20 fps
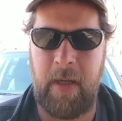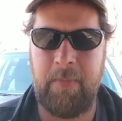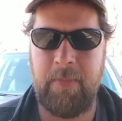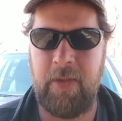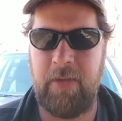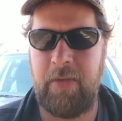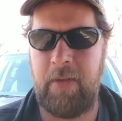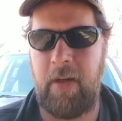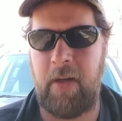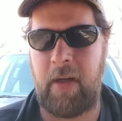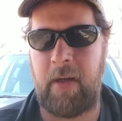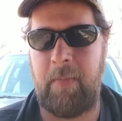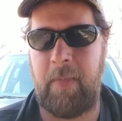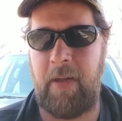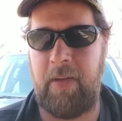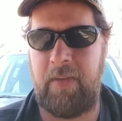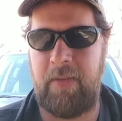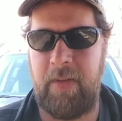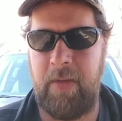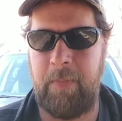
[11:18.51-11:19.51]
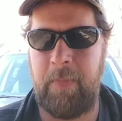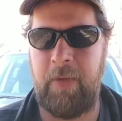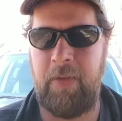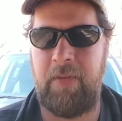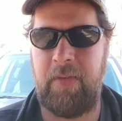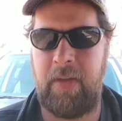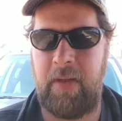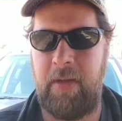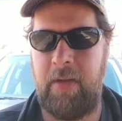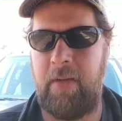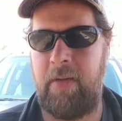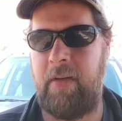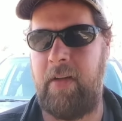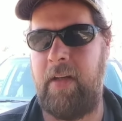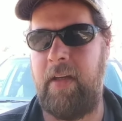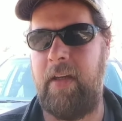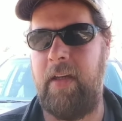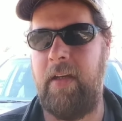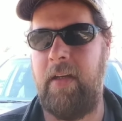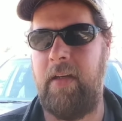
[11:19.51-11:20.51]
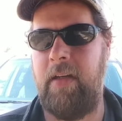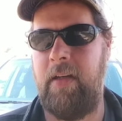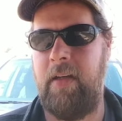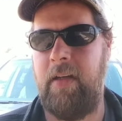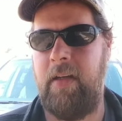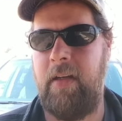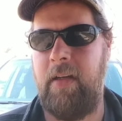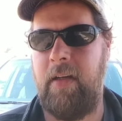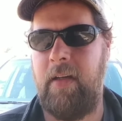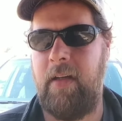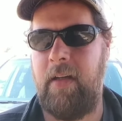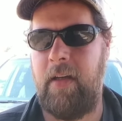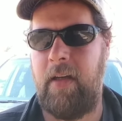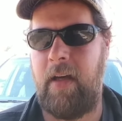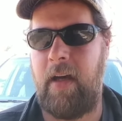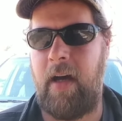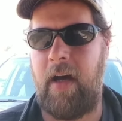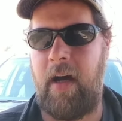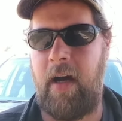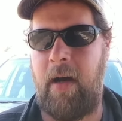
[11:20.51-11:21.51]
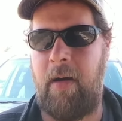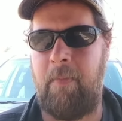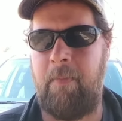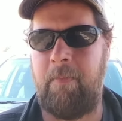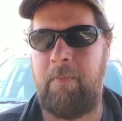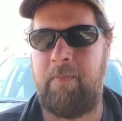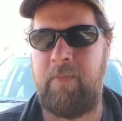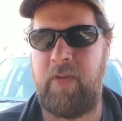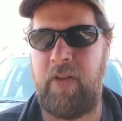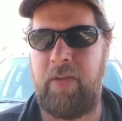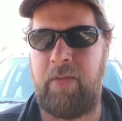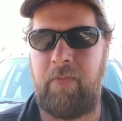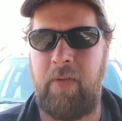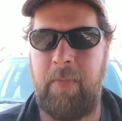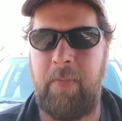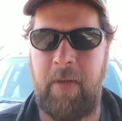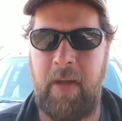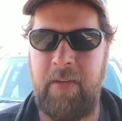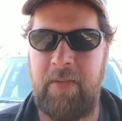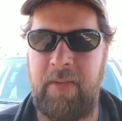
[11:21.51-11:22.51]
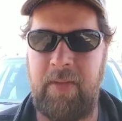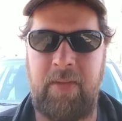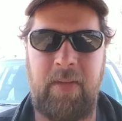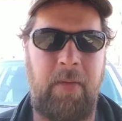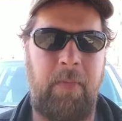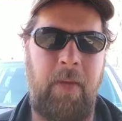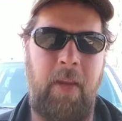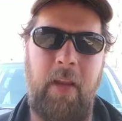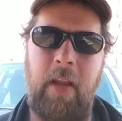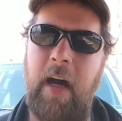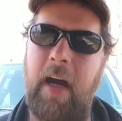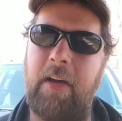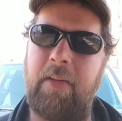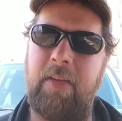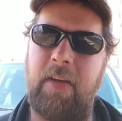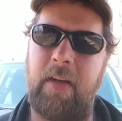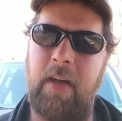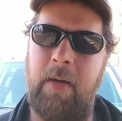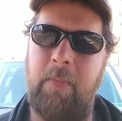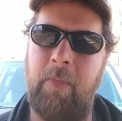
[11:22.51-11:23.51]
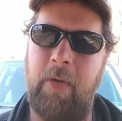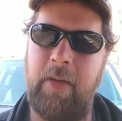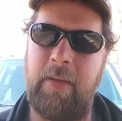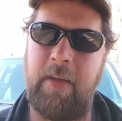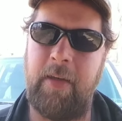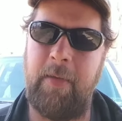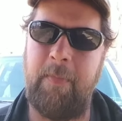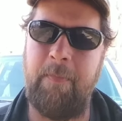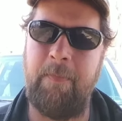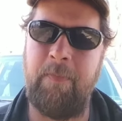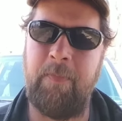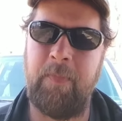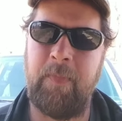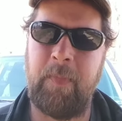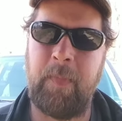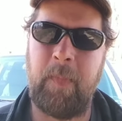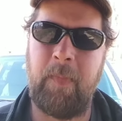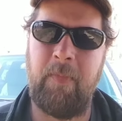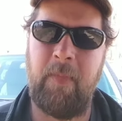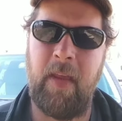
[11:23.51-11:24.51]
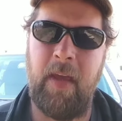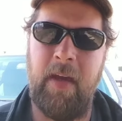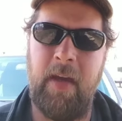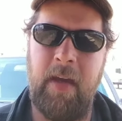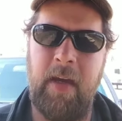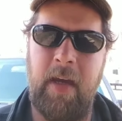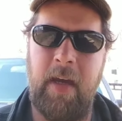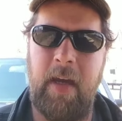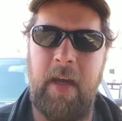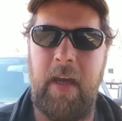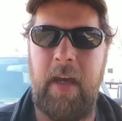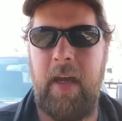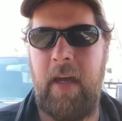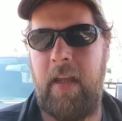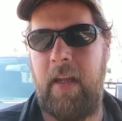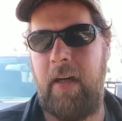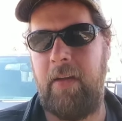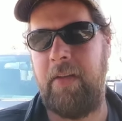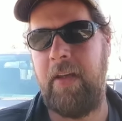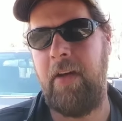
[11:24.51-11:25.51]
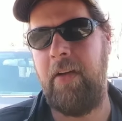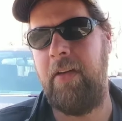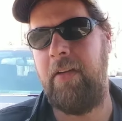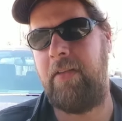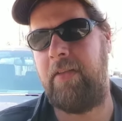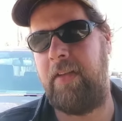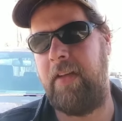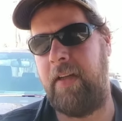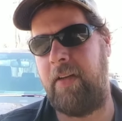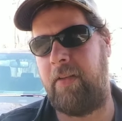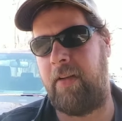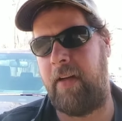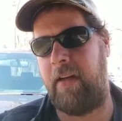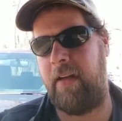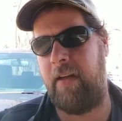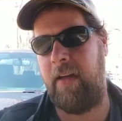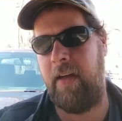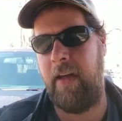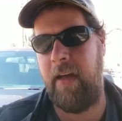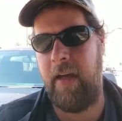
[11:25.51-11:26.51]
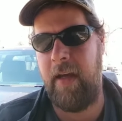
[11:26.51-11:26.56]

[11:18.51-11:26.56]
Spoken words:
I'm just talking about simple security, just replacing some of the locks that come with it. And I'll tell you a secret.